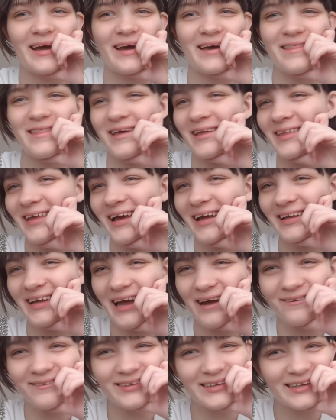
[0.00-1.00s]
I think that
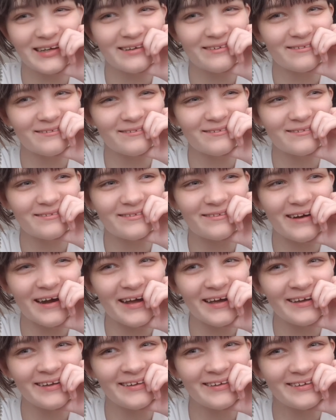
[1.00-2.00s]
counts,
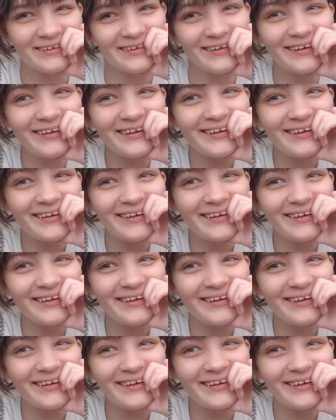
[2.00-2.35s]
right?